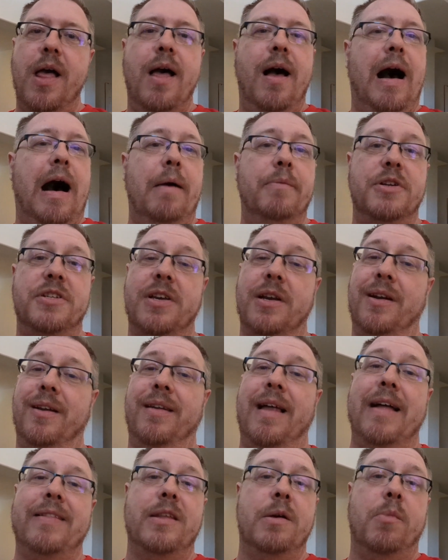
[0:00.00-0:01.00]
I'm just going to
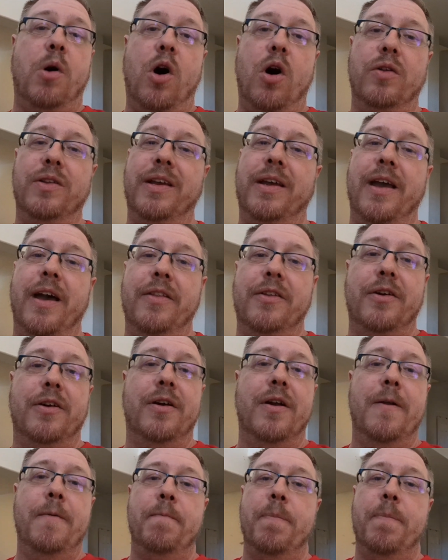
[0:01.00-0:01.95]
lot them all together.